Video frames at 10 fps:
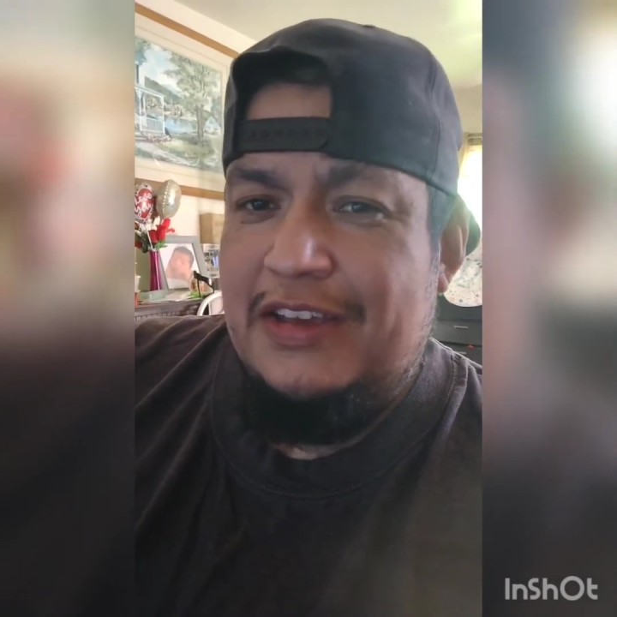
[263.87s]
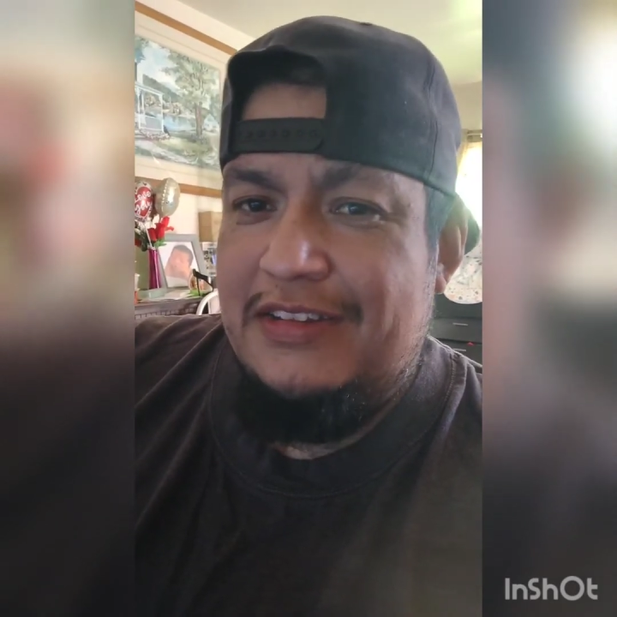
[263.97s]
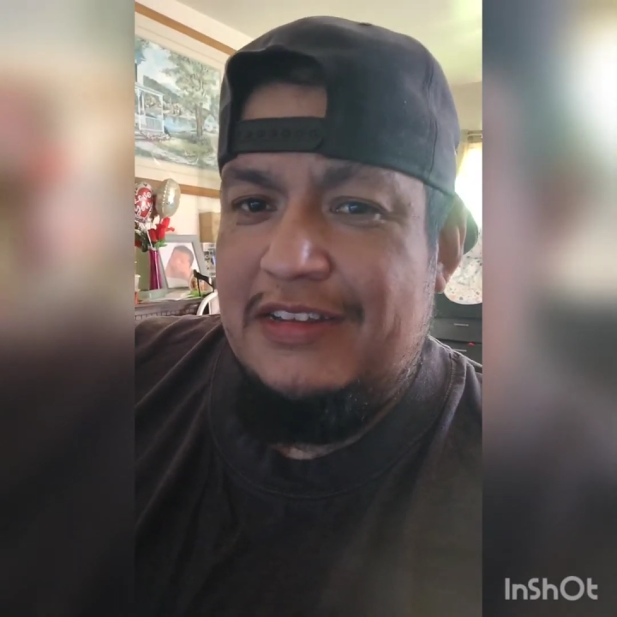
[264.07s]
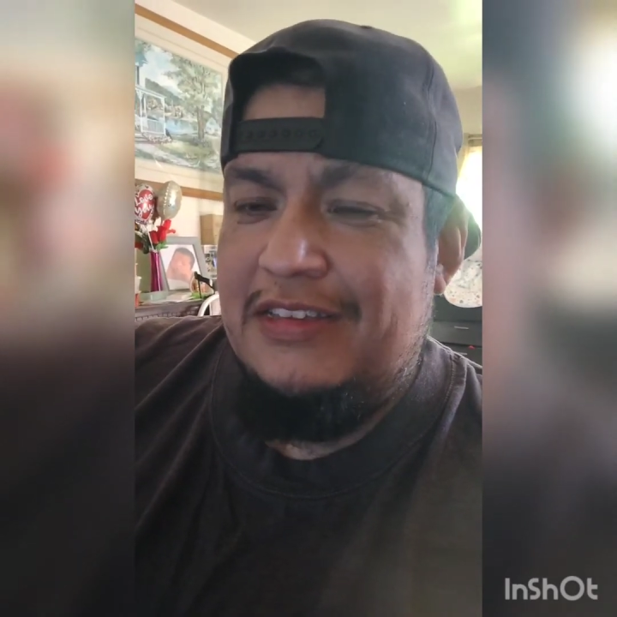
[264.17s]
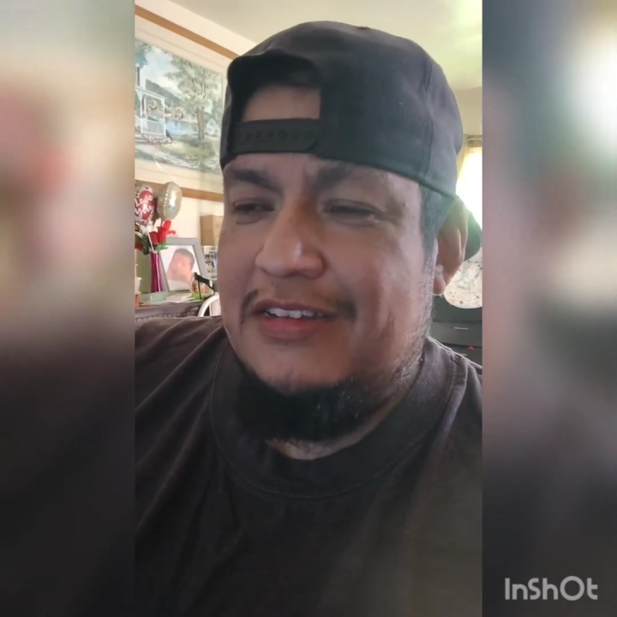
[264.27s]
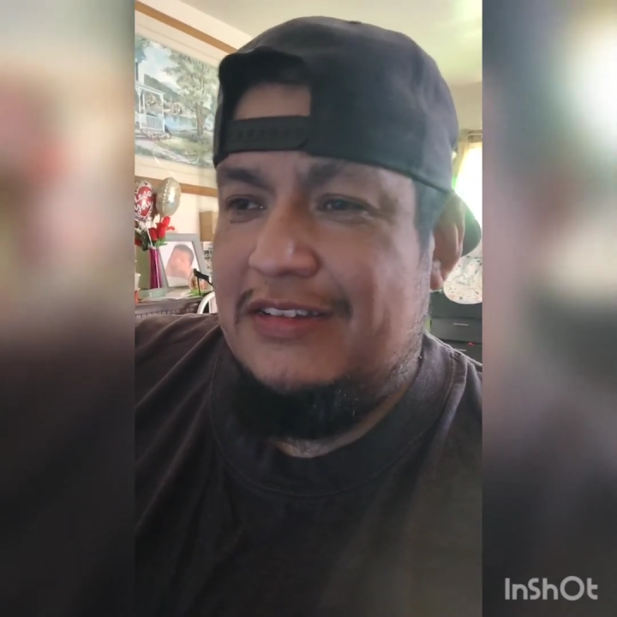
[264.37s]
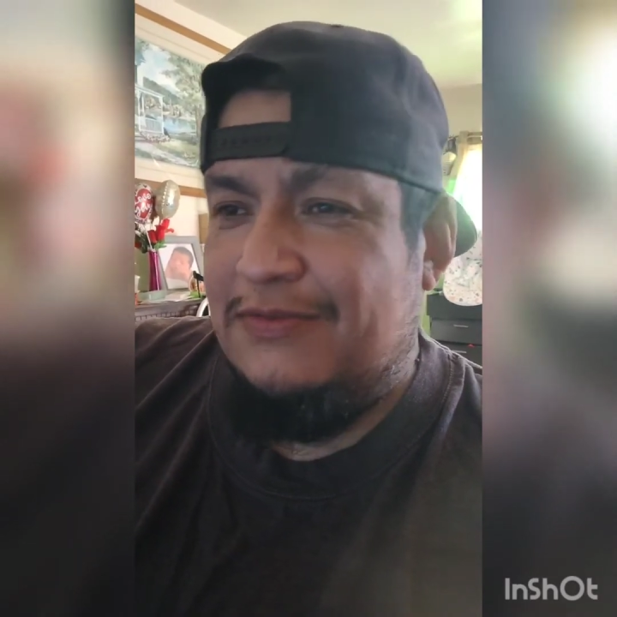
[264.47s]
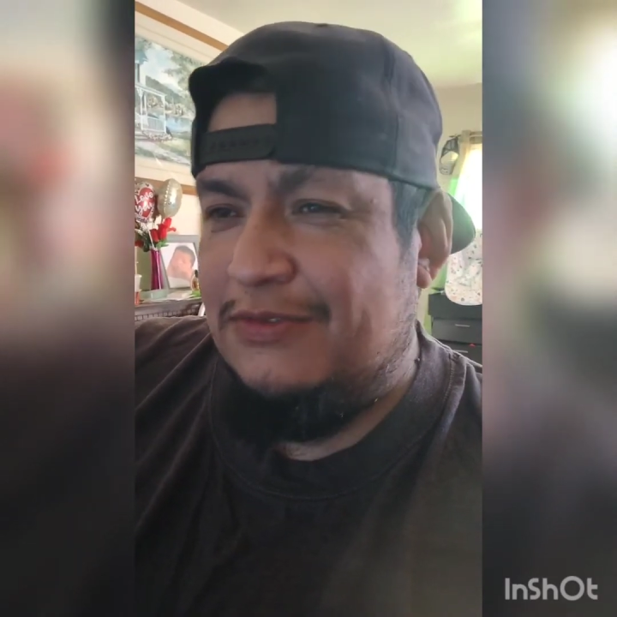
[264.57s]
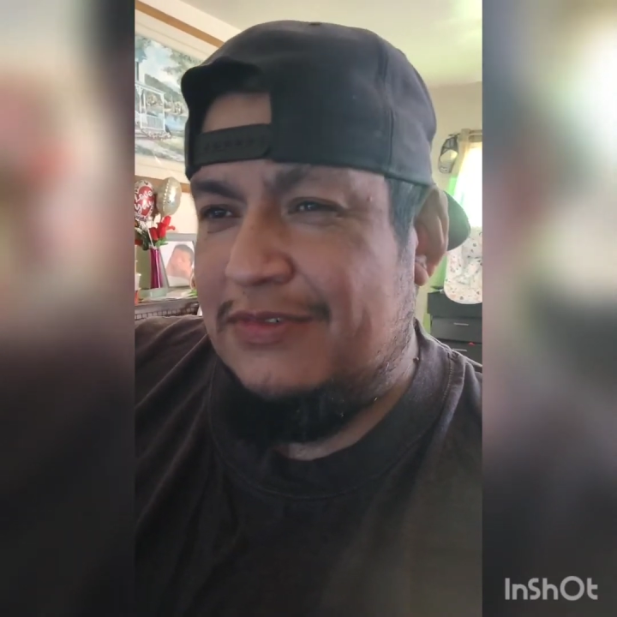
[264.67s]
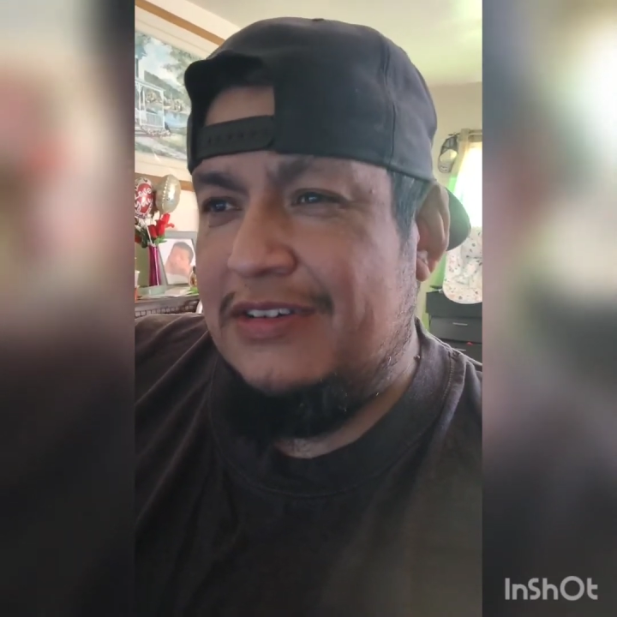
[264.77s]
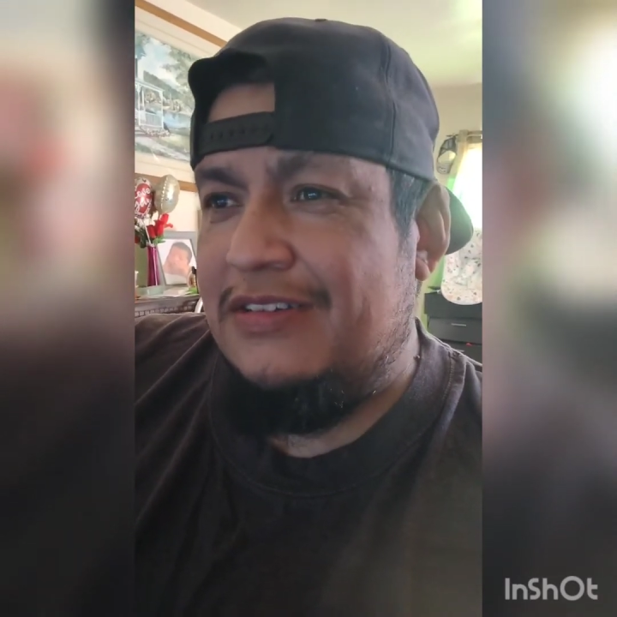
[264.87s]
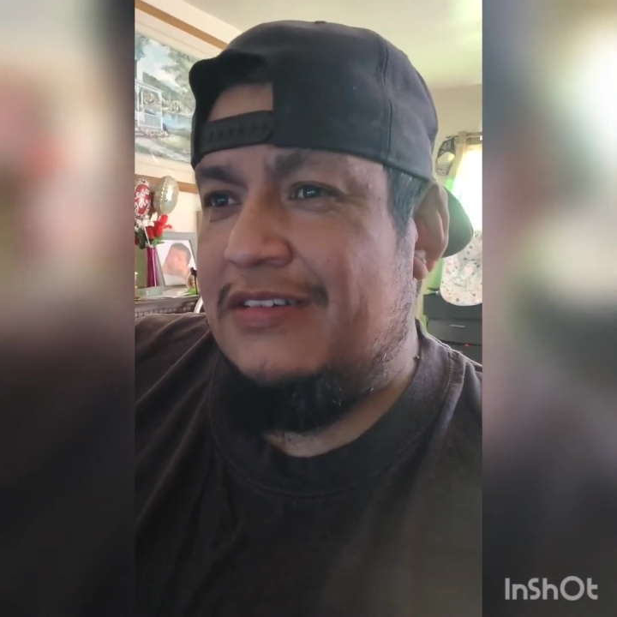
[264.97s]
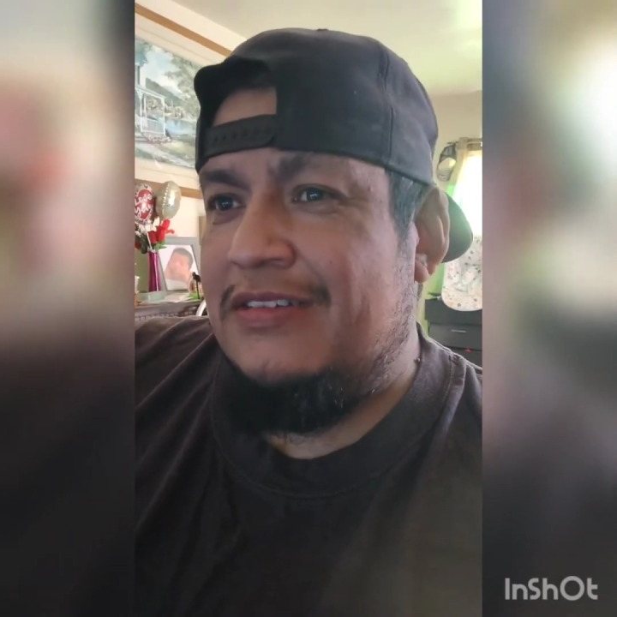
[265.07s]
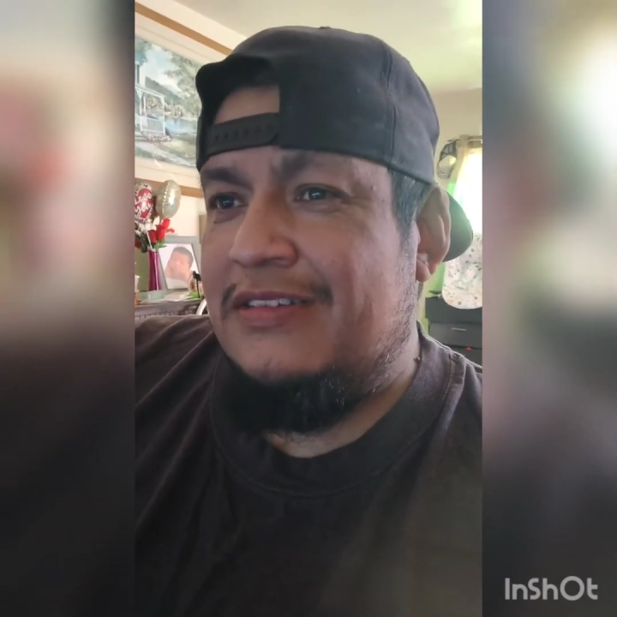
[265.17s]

anything for real.